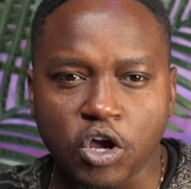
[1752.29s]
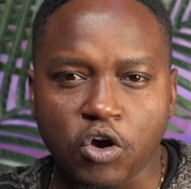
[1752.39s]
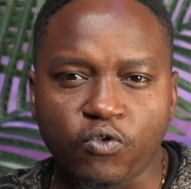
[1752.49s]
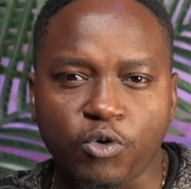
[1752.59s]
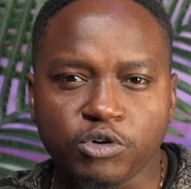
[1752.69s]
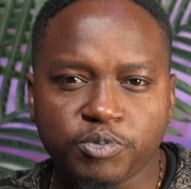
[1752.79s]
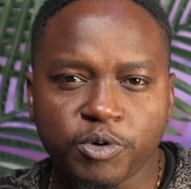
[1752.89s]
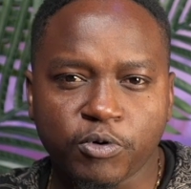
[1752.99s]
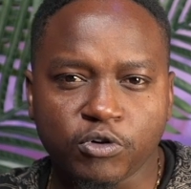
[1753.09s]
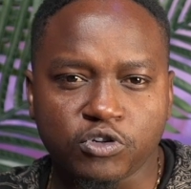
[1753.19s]
For most
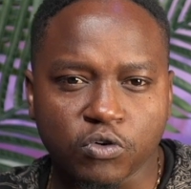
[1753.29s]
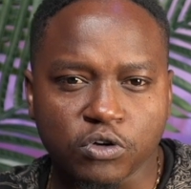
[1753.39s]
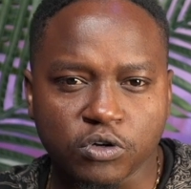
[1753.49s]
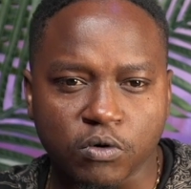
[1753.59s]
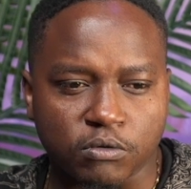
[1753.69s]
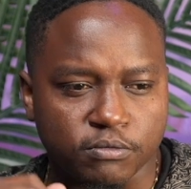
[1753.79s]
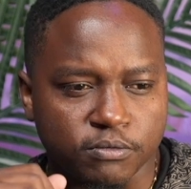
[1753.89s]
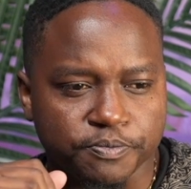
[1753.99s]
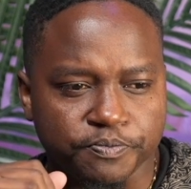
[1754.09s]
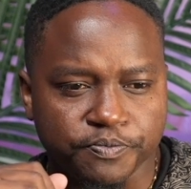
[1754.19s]
people don't know,
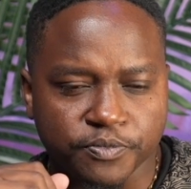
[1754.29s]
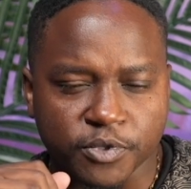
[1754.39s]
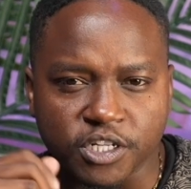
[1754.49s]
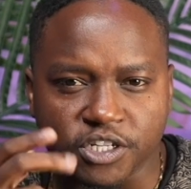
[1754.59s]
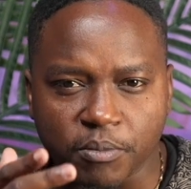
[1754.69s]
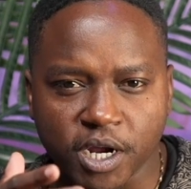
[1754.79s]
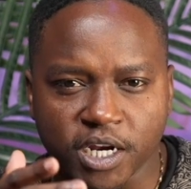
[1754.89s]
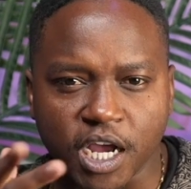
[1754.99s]
Germany